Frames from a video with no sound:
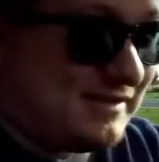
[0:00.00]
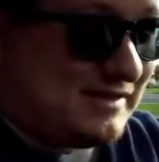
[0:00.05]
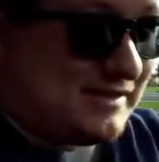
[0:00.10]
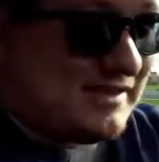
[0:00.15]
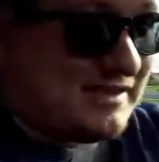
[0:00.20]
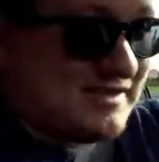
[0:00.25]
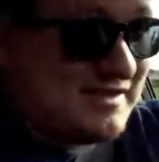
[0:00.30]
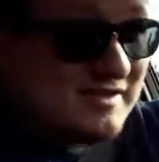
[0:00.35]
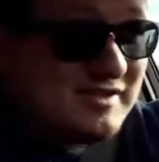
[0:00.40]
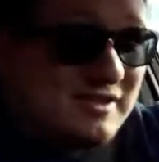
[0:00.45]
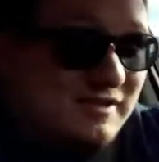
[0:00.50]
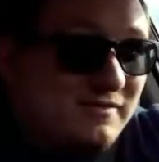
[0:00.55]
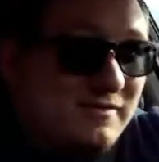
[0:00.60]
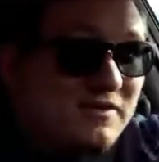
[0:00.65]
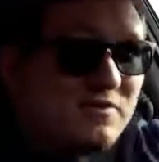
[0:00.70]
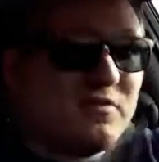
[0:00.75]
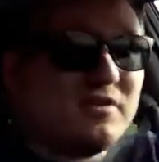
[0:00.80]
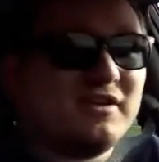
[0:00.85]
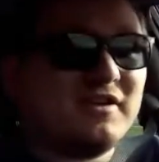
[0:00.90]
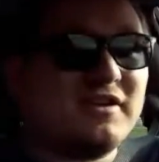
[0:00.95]
there's stuff
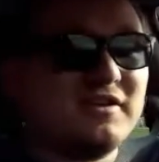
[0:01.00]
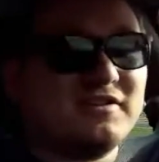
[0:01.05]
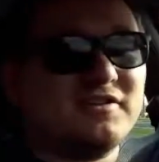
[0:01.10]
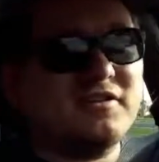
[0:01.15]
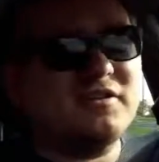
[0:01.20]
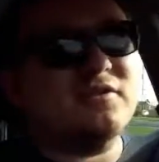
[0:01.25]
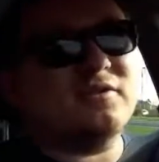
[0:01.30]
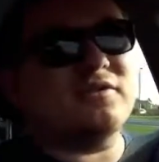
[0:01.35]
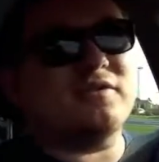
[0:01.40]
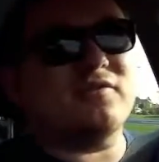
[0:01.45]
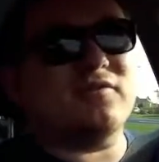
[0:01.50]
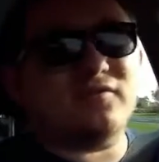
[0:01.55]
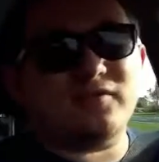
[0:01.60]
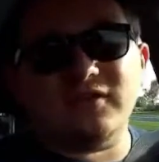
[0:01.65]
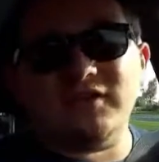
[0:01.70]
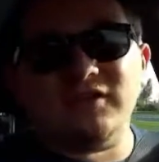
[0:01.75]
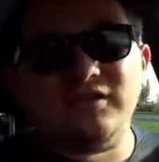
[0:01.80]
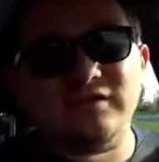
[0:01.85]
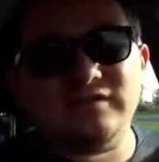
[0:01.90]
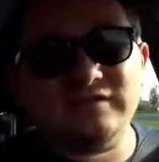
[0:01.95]
that we can do in the
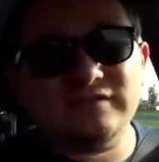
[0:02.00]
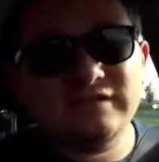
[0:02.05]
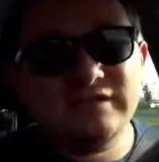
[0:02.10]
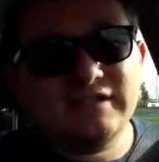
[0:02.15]
fall